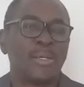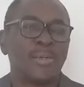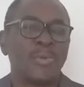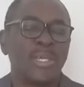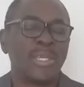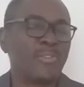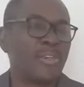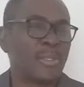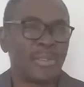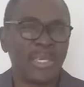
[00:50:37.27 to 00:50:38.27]
We give
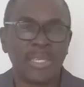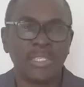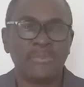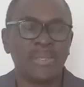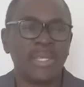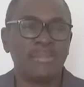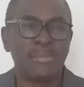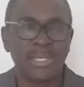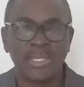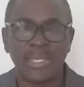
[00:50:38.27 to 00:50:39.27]
God thanks for that
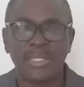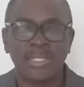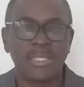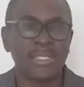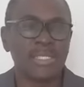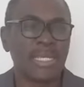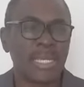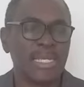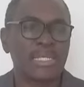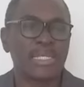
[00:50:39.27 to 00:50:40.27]
message.
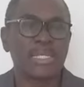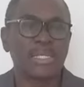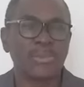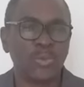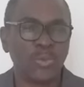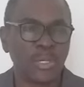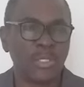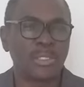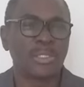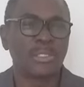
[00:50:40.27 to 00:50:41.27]
That
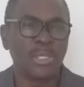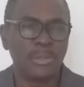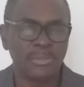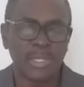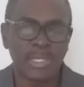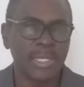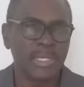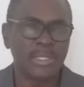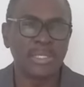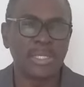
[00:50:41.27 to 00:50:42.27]
was something
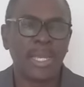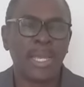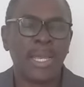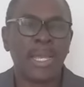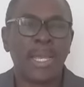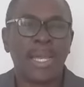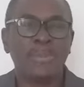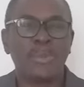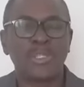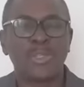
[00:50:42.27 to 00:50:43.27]
else.
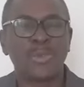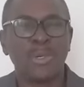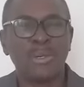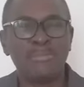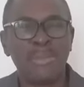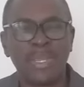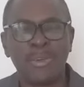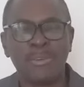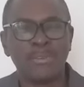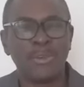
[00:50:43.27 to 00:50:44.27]
I'm not sure
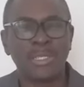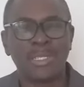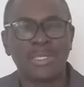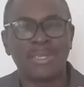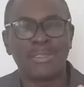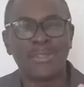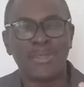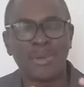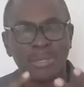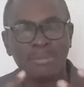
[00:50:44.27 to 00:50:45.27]
many of us
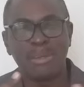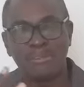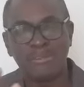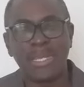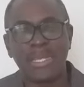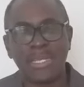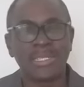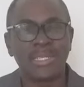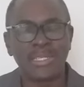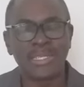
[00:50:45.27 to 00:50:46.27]
thought about
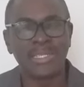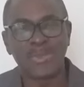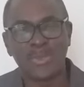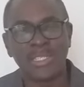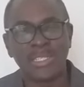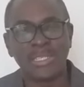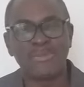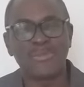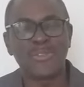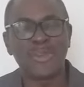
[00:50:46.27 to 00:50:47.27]
financial
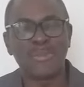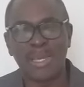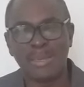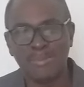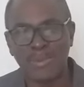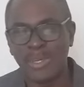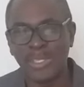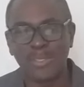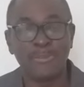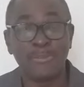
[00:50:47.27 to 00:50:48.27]
stewardship from that
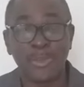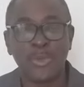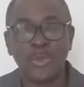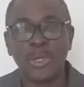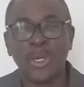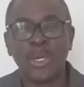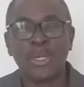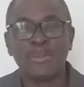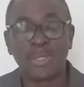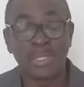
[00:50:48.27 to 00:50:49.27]
point of view,
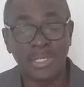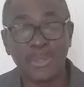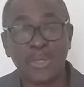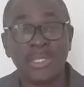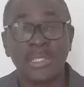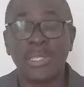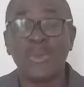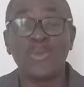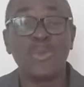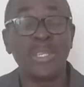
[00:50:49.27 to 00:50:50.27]
but
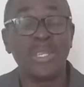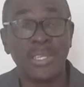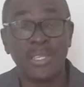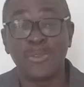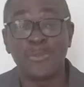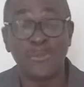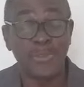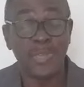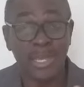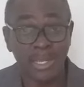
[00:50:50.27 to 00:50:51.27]
seriously, we need to
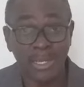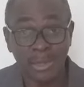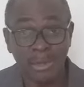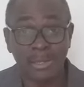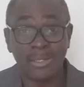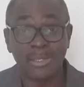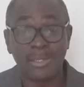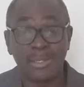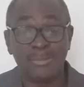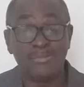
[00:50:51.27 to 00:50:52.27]
fear God
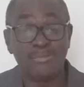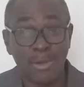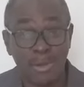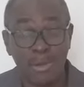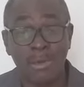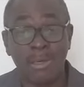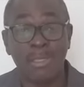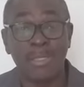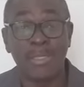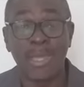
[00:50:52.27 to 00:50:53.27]
more
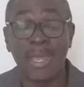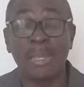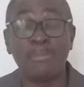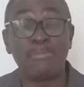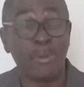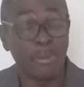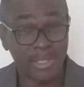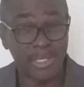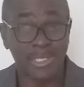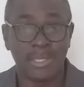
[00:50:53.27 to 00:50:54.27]
than
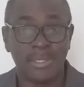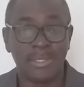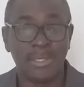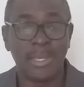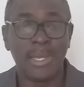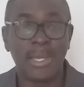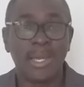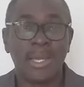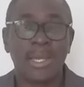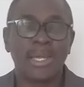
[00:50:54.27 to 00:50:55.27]
poverty.
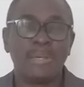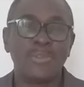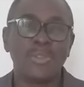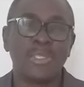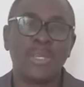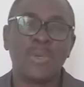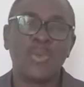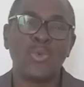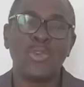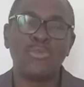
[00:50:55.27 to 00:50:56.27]
You see,
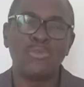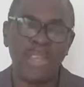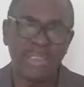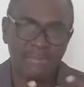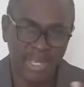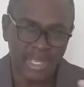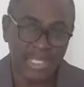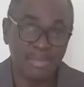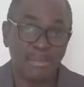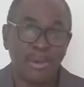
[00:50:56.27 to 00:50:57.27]
who you
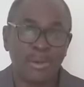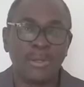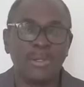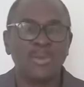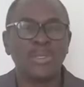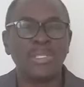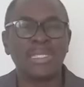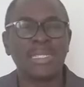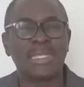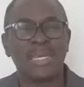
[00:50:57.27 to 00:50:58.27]
reverence more will
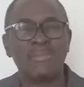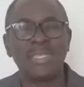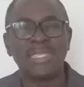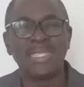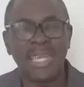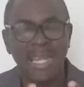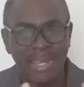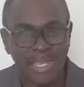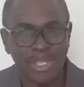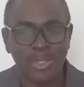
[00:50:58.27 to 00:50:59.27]
determine the
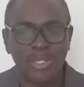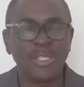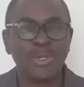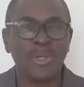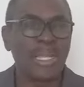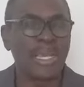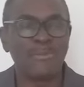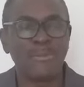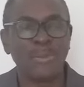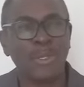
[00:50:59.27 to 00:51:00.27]
direction your
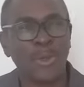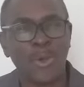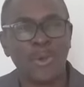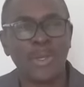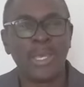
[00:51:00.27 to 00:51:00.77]
life will go.